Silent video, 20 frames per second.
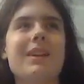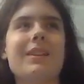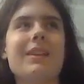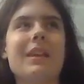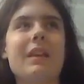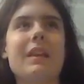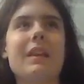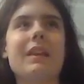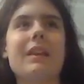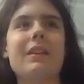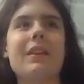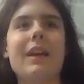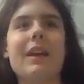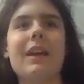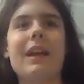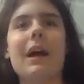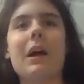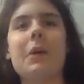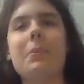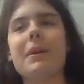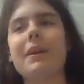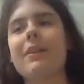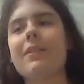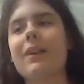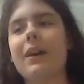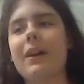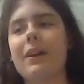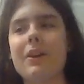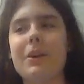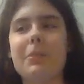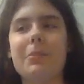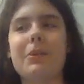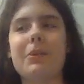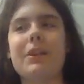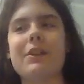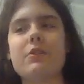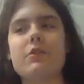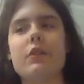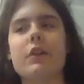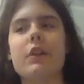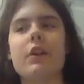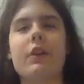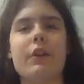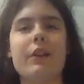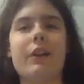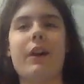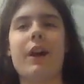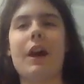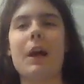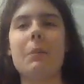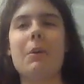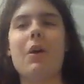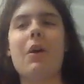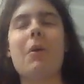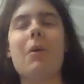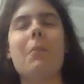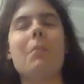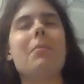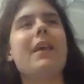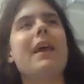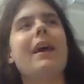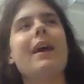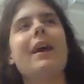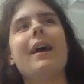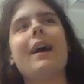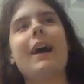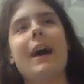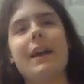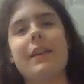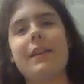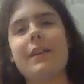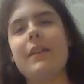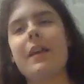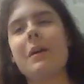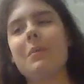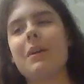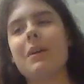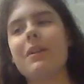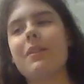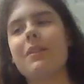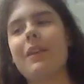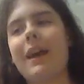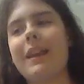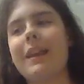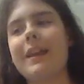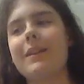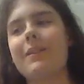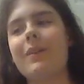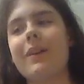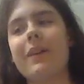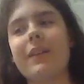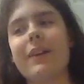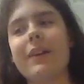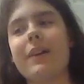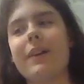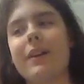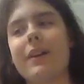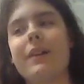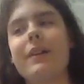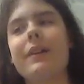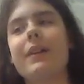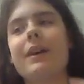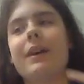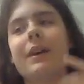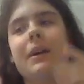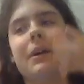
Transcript: attempting to take it out, because that could potentially hurt your eyeball. I did that once and it really hurt.